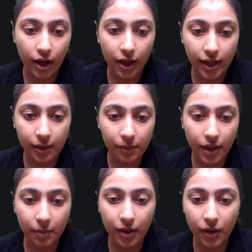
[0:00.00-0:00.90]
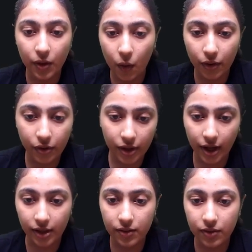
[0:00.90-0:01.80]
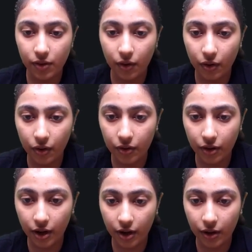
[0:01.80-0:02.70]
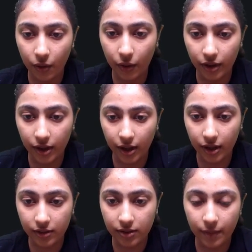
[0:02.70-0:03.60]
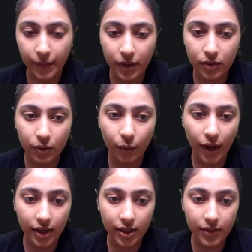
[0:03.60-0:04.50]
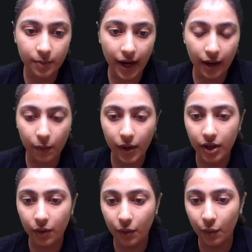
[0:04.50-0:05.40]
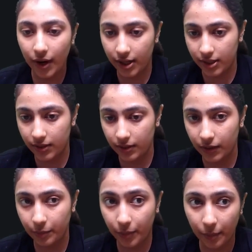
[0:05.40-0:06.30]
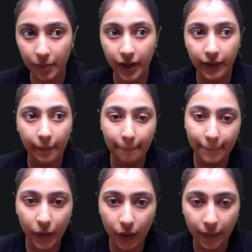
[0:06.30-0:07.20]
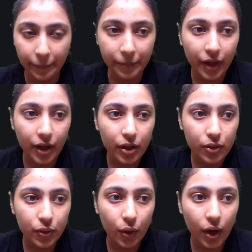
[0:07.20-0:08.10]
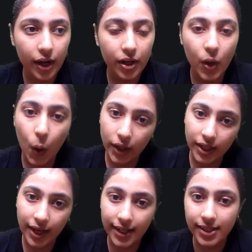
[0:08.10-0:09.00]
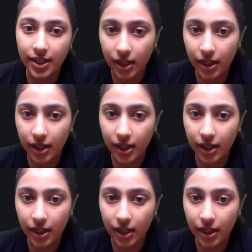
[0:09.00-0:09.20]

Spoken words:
keep them under organized or unorganized. So one is private, one is public. Okay, so under organized and